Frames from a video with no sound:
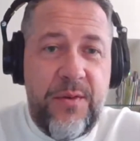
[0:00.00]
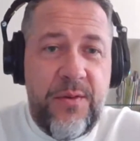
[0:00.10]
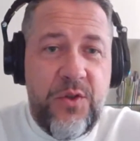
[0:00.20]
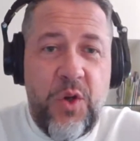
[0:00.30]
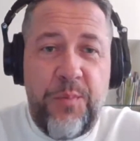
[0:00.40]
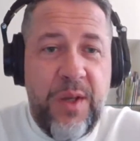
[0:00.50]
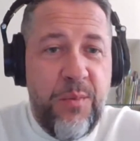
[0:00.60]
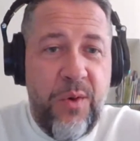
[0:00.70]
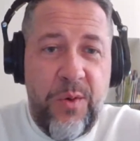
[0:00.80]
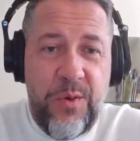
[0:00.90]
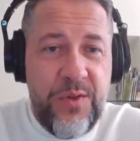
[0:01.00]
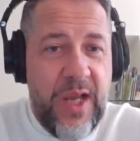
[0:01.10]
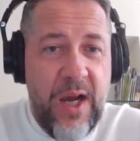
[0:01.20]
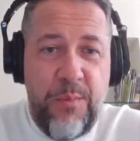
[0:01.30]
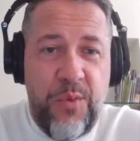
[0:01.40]
shopping malls,
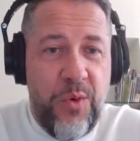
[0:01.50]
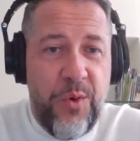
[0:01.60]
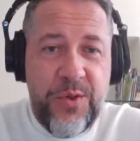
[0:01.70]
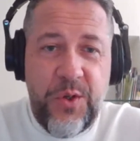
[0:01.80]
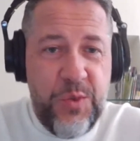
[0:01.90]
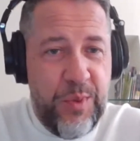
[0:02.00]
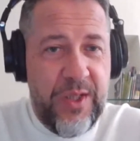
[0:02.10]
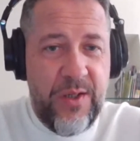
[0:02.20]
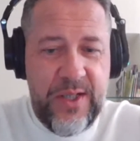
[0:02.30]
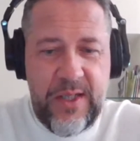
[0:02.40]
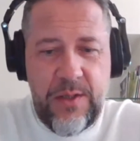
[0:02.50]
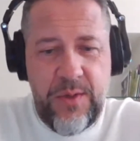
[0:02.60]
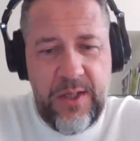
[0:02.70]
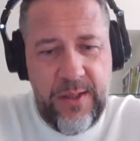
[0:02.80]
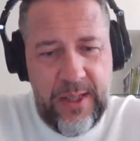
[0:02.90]
airports, hospitals,
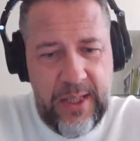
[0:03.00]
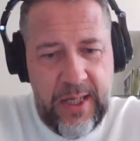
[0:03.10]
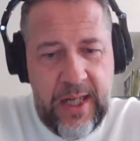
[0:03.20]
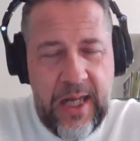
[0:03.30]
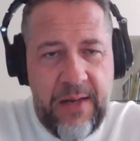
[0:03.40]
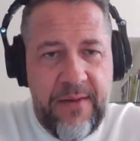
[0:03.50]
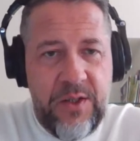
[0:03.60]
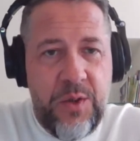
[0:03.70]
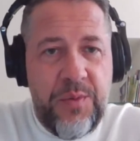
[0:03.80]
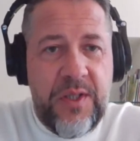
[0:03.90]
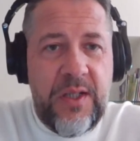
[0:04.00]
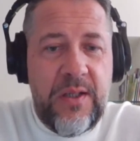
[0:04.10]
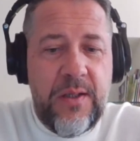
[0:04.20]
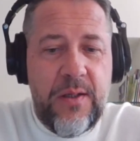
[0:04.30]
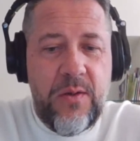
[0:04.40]
etc., have
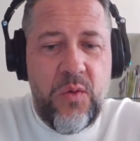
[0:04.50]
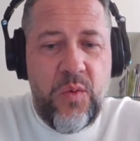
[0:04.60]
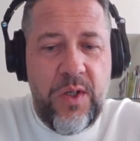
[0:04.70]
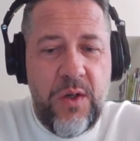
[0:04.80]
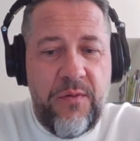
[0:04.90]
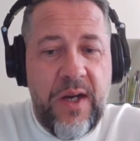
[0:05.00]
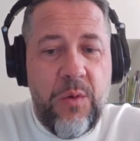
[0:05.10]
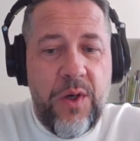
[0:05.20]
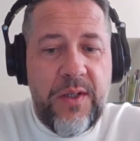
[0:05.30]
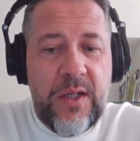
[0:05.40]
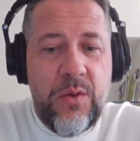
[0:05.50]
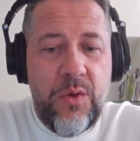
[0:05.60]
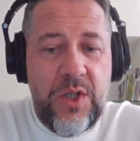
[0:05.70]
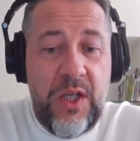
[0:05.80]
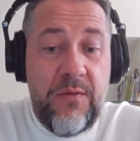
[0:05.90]
adopted one of our
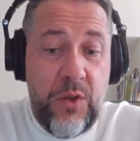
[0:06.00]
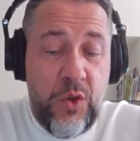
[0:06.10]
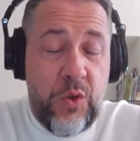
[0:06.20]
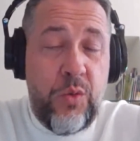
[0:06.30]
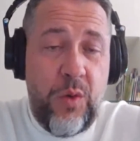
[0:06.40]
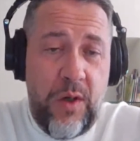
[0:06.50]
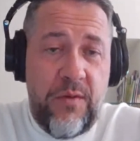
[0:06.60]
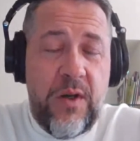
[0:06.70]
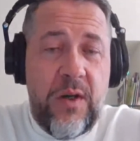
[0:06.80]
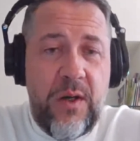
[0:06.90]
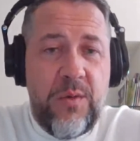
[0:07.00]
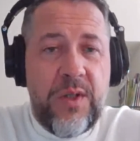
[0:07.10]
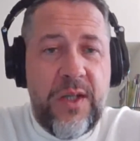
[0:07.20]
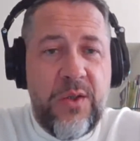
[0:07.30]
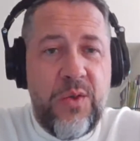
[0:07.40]
technology, even two of
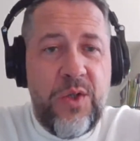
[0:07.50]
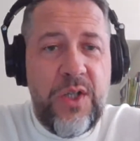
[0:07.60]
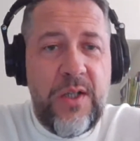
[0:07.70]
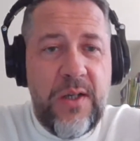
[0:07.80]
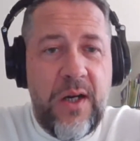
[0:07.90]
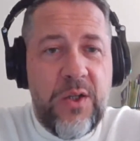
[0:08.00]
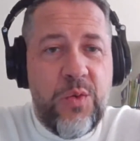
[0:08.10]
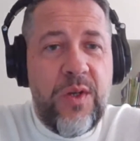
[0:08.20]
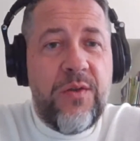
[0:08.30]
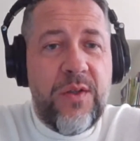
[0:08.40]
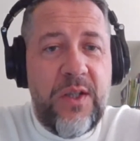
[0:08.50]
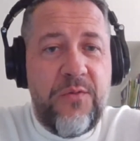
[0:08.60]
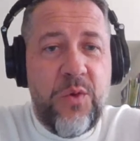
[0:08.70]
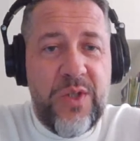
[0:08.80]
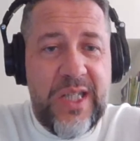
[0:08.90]
our technologies,
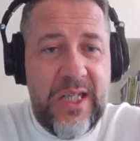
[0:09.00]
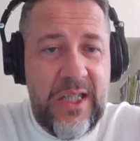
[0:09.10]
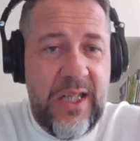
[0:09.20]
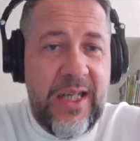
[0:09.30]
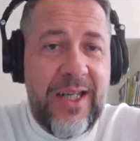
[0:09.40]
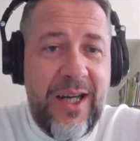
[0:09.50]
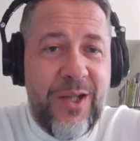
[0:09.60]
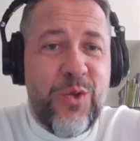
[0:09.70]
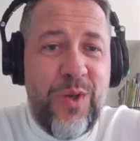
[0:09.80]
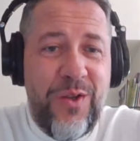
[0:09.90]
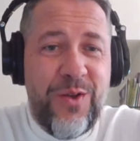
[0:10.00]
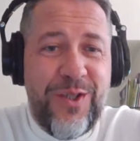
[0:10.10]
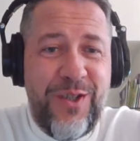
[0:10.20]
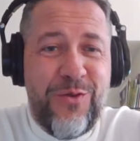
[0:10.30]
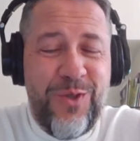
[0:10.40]
R1234ZE and
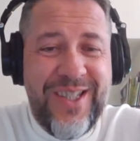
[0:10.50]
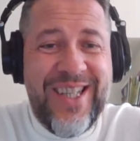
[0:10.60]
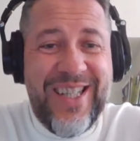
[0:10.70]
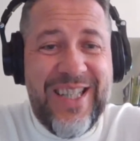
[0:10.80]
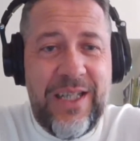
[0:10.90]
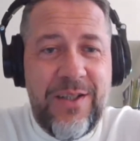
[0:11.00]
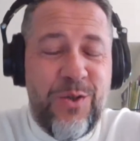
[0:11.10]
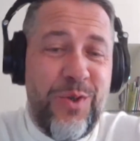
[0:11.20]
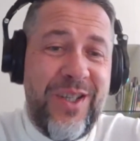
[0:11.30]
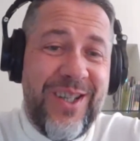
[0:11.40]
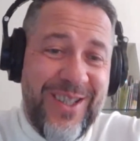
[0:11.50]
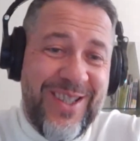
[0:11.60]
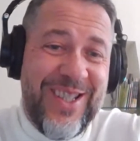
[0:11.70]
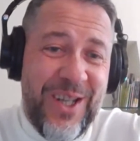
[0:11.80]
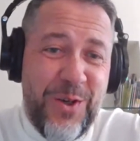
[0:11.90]
R1233ZD. Sorry,
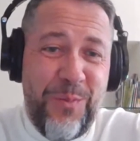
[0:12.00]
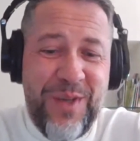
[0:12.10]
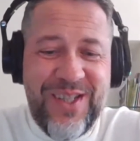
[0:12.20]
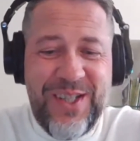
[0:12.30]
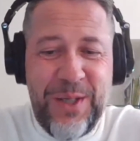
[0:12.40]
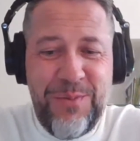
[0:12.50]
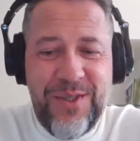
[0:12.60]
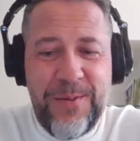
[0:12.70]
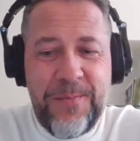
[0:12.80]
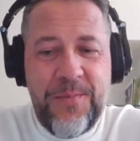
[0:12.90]
these are complex names.